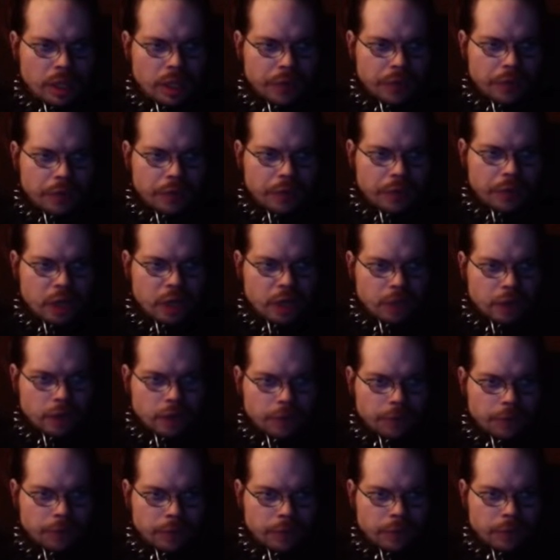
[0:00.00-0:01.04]
It's a
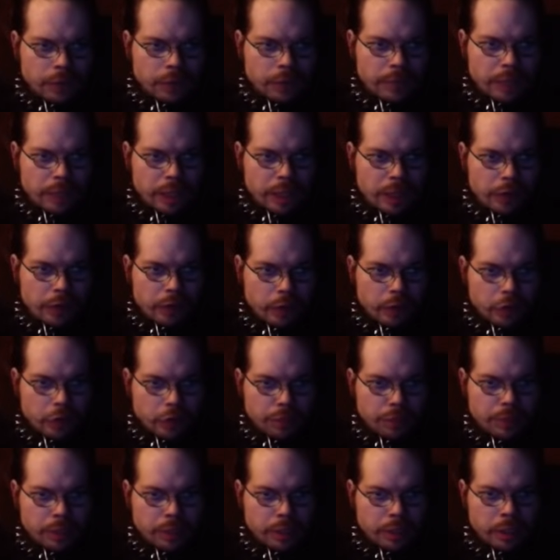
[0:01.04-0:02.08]
doctor for females. It
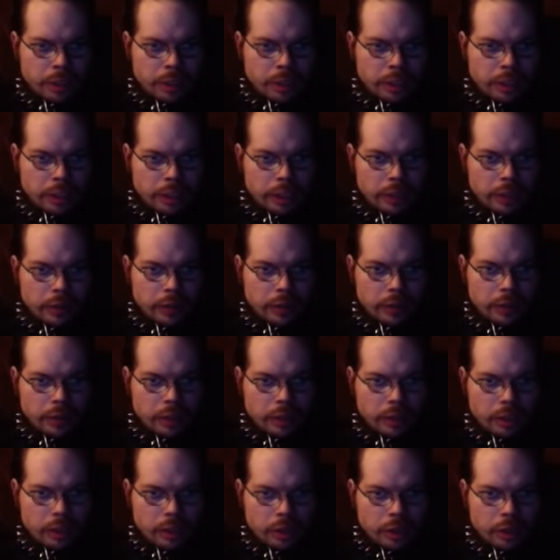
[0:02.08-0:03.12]
should be called a
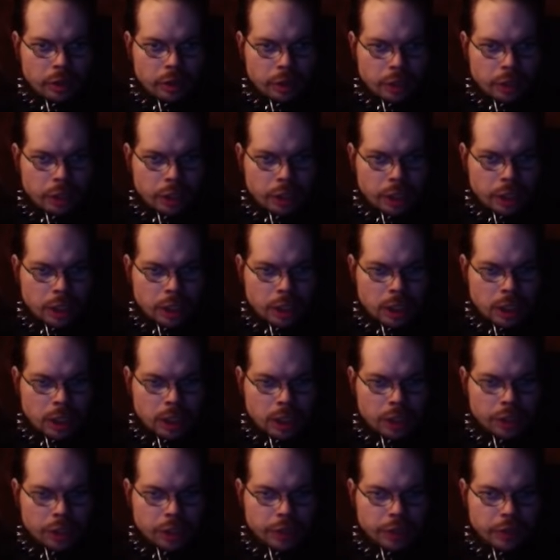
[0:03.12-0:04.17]
girl
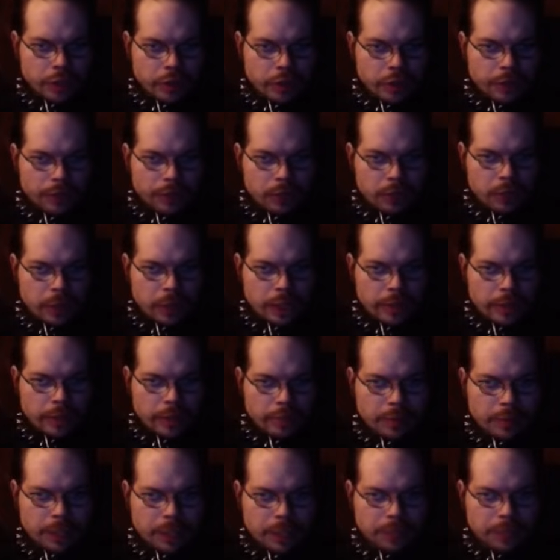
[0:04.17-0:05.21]
ecologist, if you ask
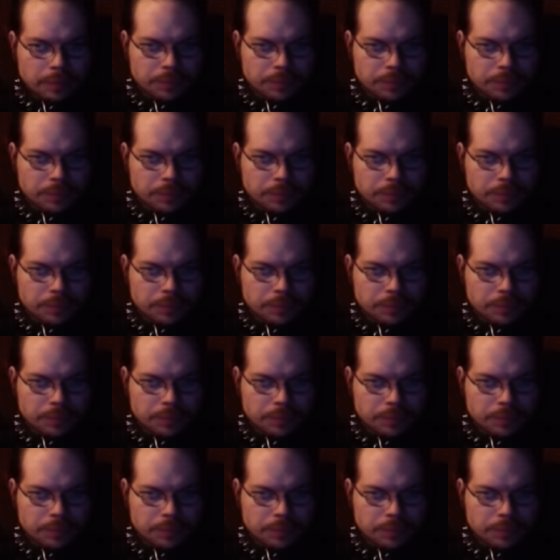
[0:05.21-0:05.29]
me.